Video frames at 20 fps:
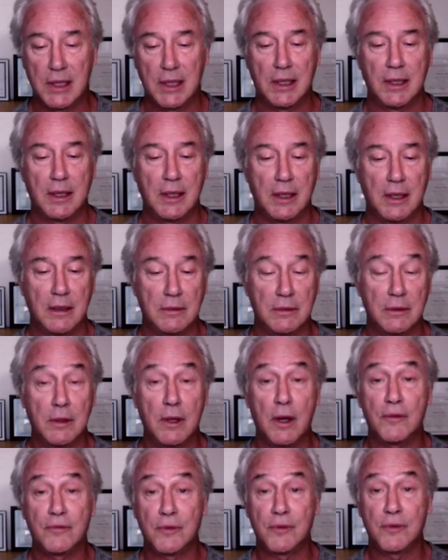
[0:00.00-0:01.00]
the
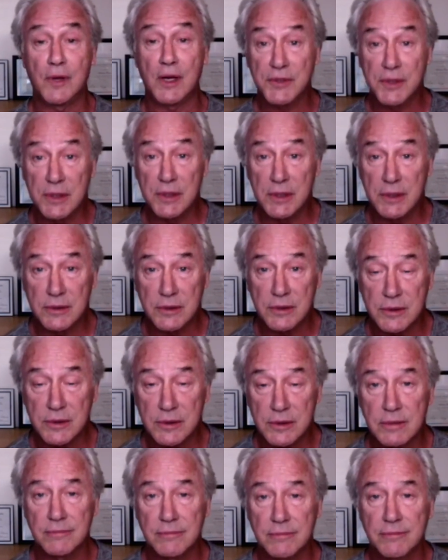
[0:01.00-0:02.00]
law of
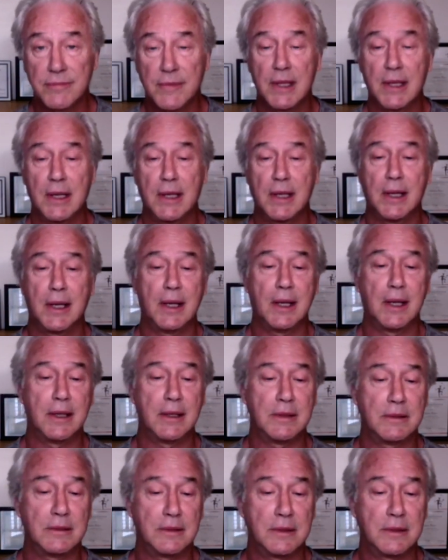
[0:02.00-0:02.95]
resonance, and